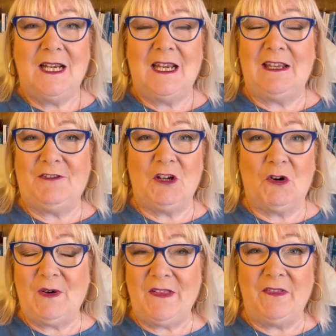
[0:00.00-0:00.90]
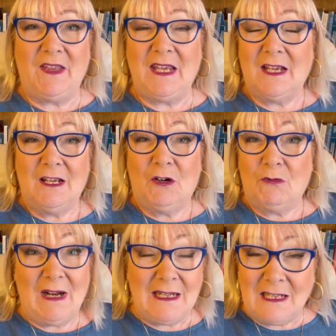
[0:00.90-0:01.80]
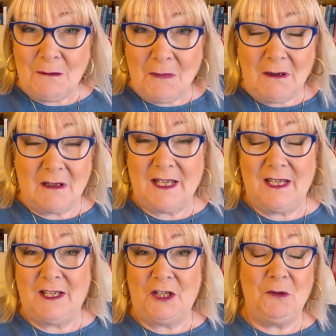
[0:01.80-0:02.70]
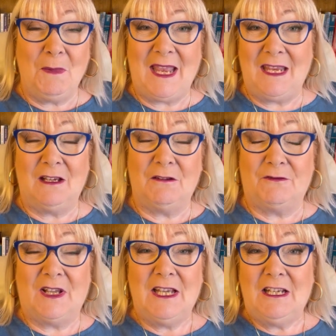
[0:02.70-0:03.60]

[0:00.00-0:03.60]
If you're in the rental market, you may have